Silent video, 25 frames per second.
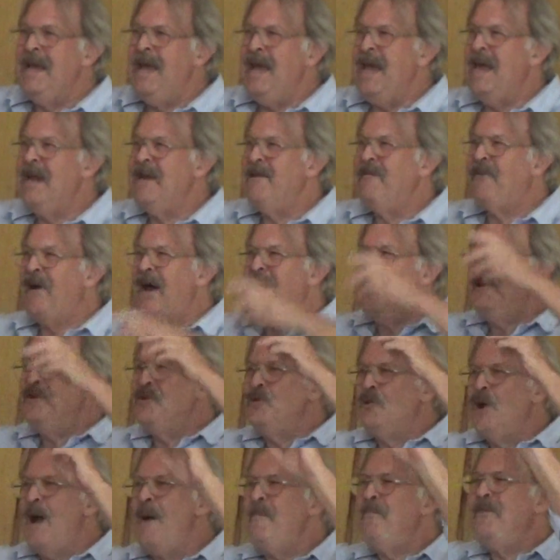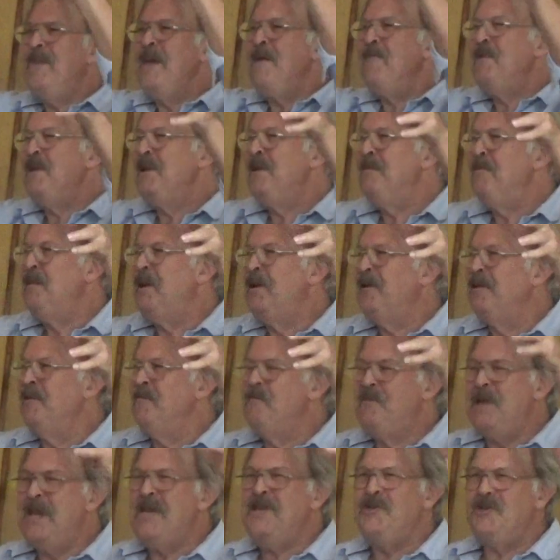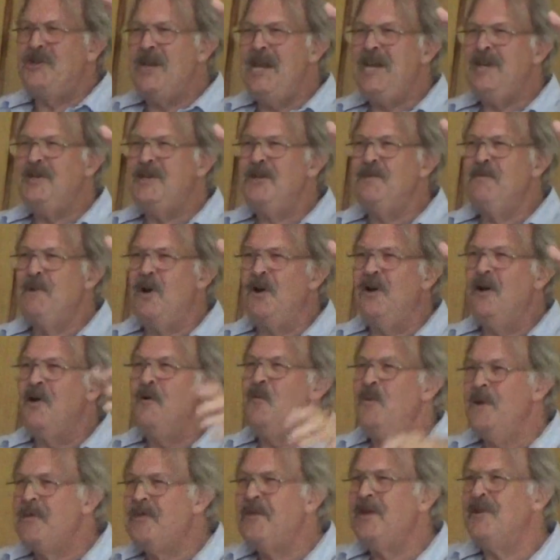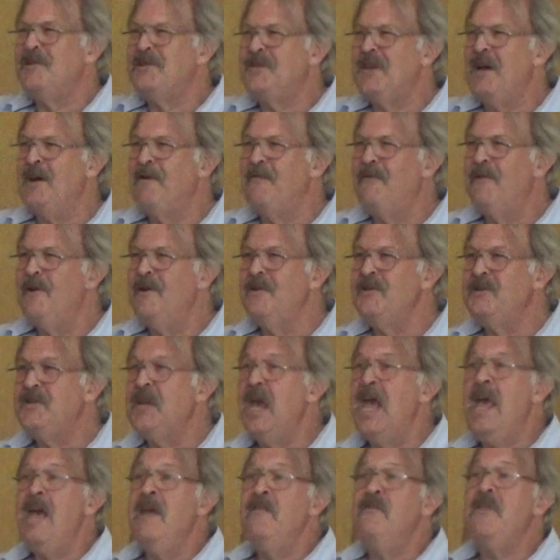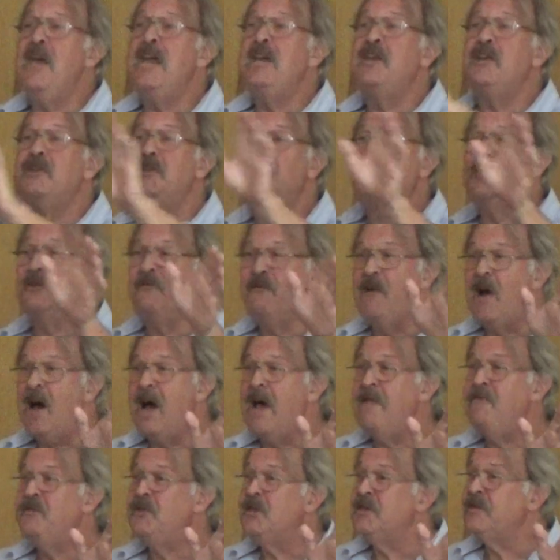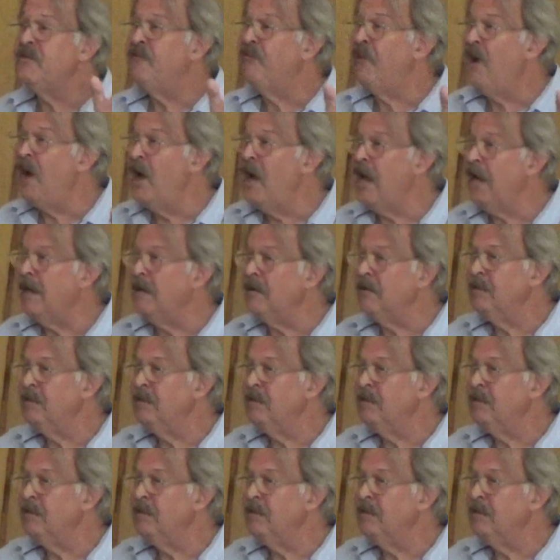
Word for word: And if I drop them in the middle of Beijing tomorrow with their cell phones, they could survive just fine.